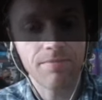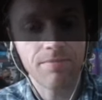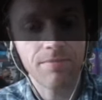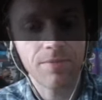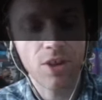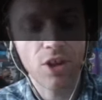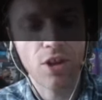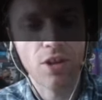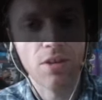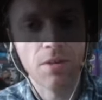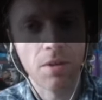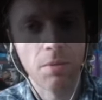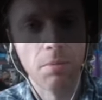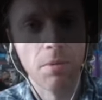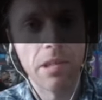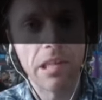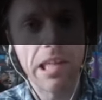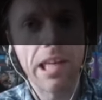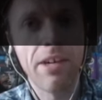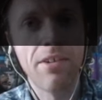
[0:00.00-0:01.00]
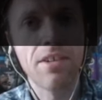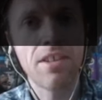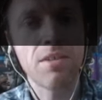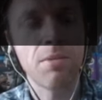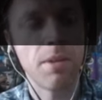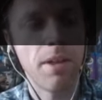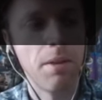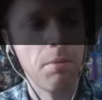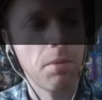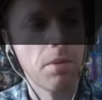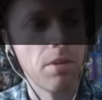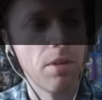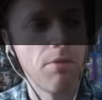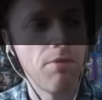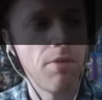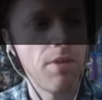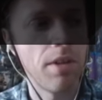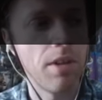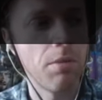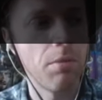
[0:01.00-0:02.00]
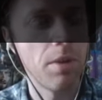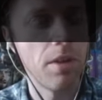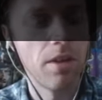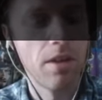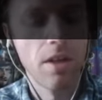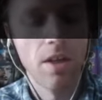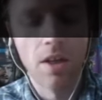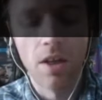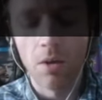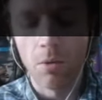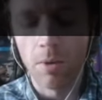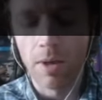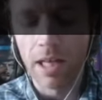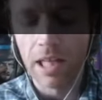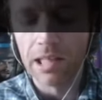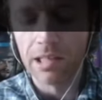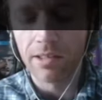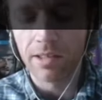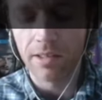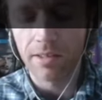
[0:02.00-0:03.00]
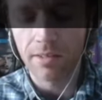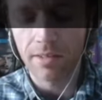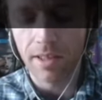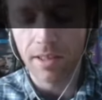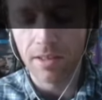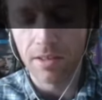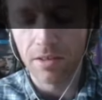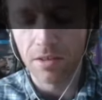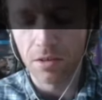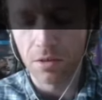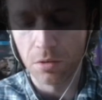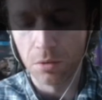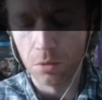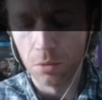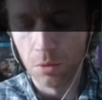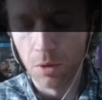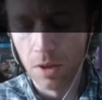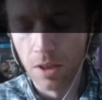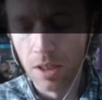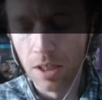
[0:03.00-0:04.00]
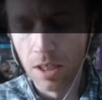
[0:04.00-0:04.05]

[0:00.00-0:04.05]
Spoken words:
you know, there was layers to it. And it was so funny when Elsa said to